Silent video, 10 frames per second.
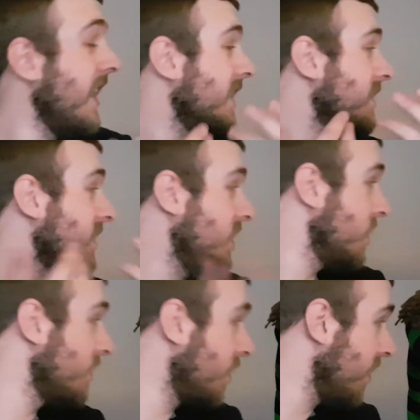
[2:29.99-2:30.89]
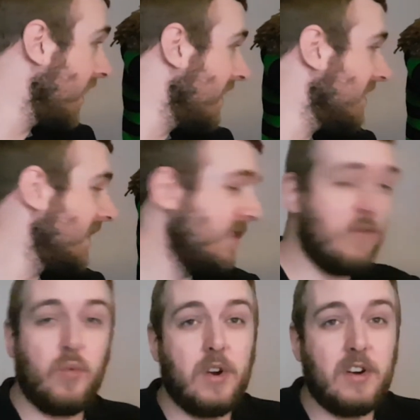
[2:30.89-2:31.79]
and good things in the
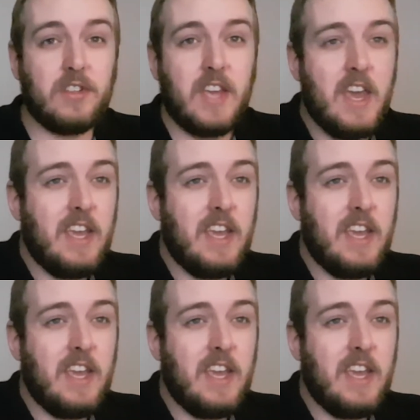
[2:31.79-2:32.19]
world,